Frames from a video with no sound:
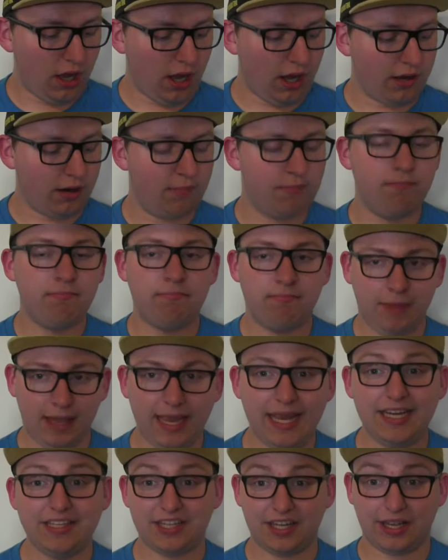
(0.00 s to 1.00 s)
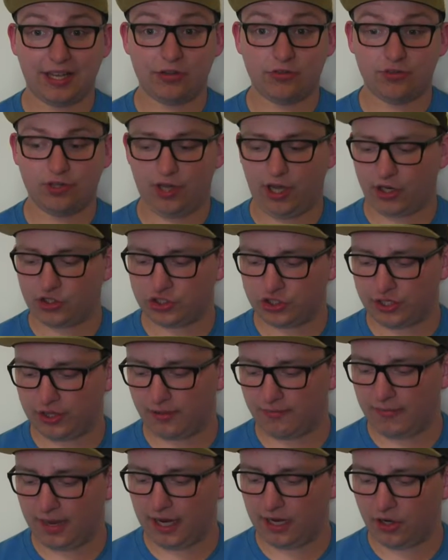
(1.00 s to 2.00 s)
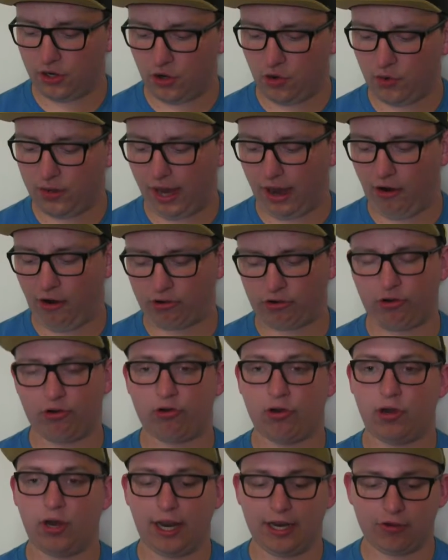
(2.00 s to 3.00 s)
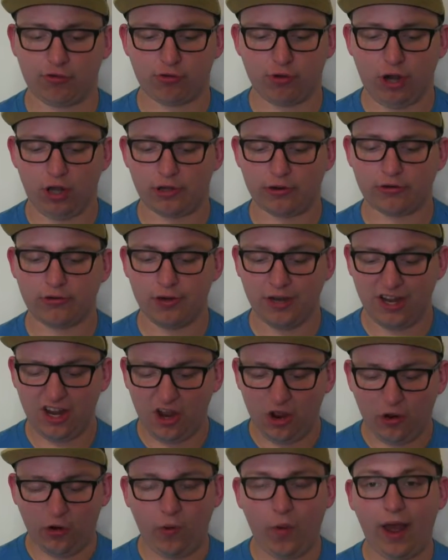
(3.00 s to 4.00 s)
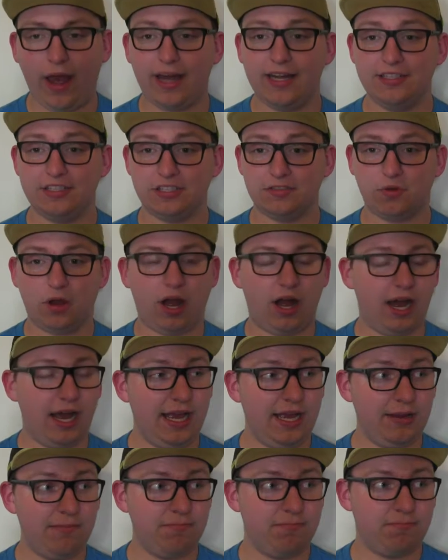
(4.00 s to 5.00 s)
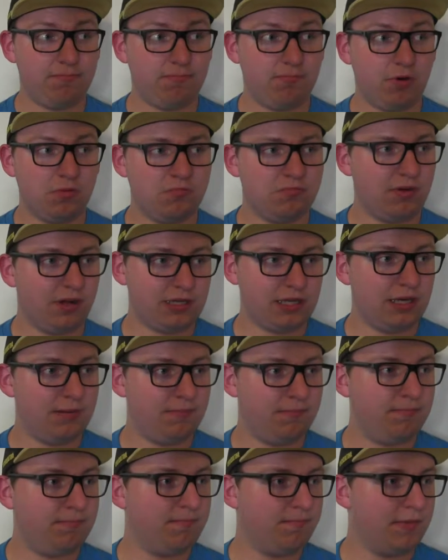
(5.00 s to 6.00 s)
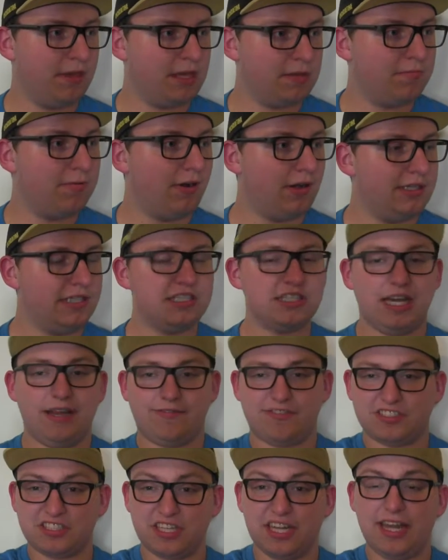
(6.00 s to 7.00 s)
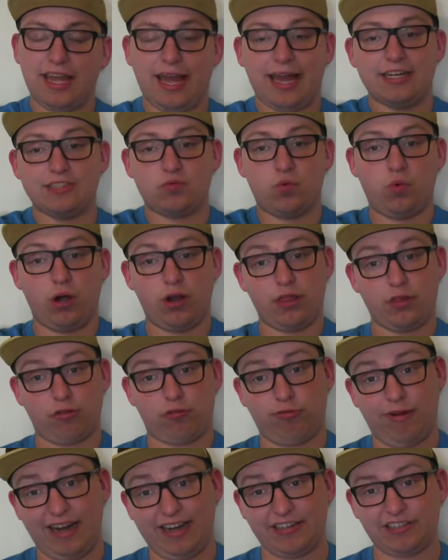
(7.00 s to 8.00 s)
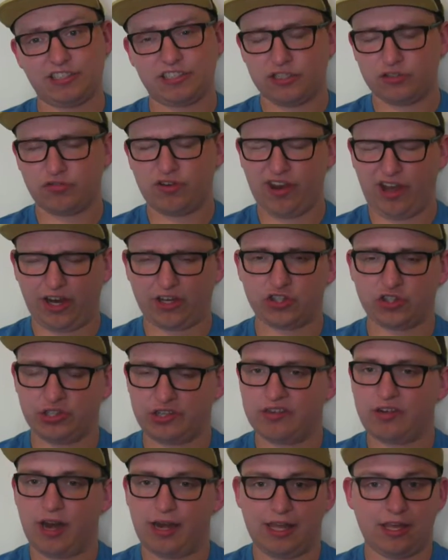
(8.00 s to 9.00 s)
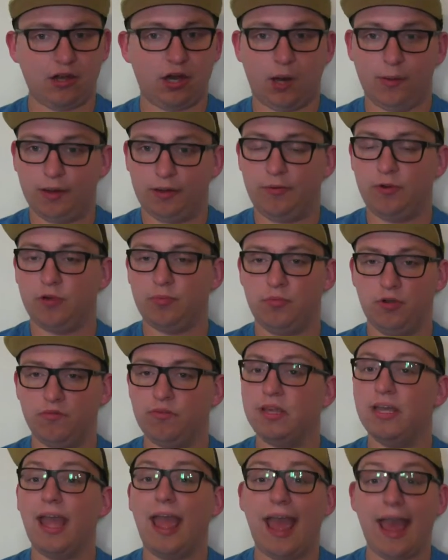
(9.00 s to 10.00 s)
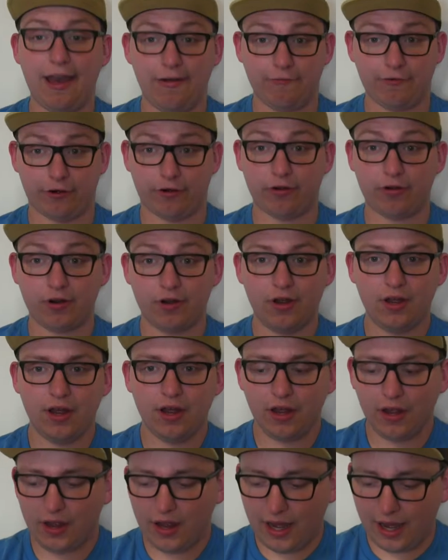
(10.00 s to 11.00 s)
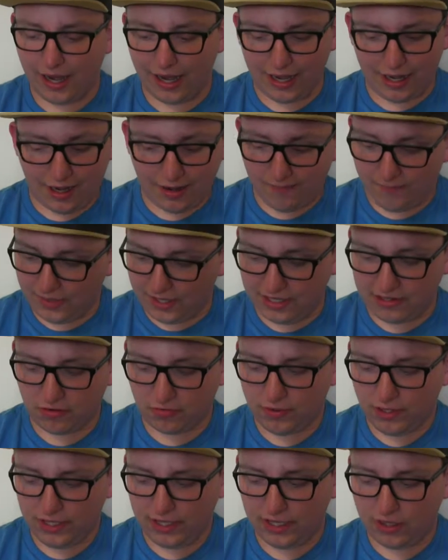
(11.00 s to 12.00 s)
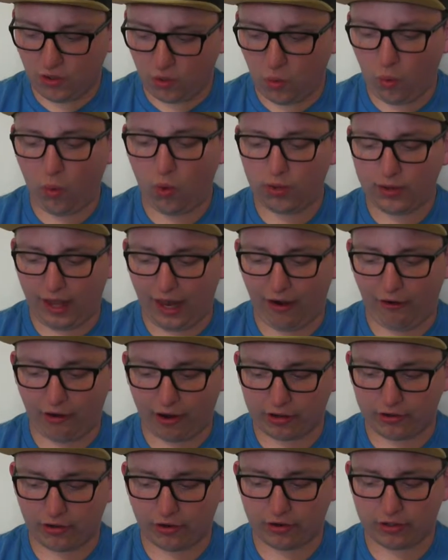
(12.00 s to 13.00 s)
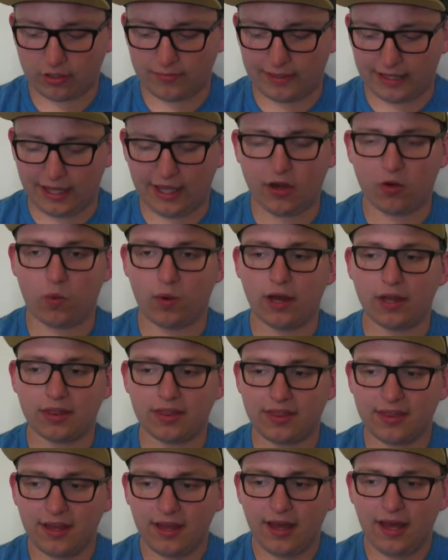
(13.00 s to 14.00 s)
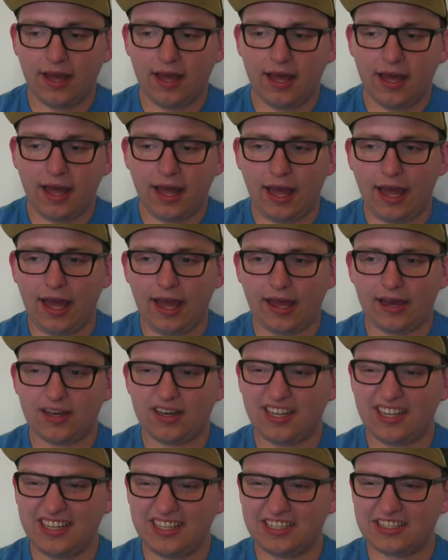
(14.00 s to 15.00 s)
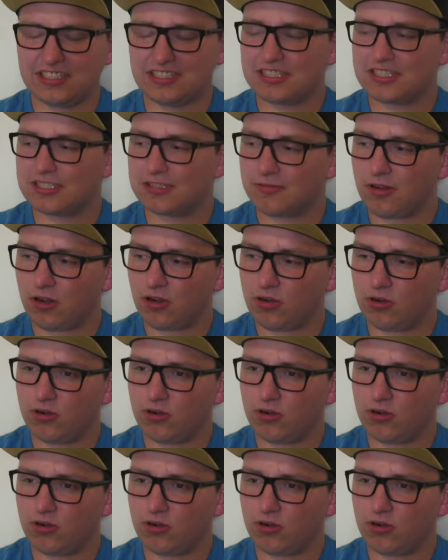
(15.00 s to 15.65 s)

an amazing introduction to the main new character, Nightcrawler, who has, it's probably safe to say, has one of the greatest introductions in any comic book movie ever. He's a really cool character to begin with, and he's